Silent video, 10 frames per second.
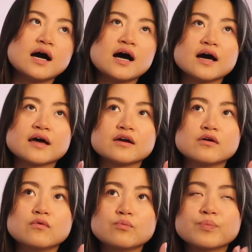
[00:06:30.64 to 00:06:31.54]

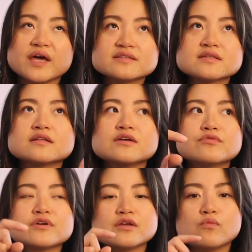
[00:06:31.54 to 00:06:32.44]
I basically
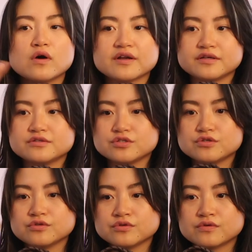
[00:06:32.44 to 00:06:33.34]
really wanted
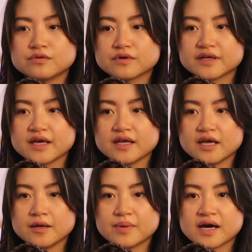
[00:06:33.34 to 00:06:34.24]
to get
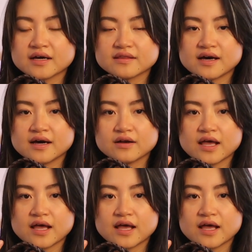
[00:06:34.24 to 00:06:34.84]
a bag that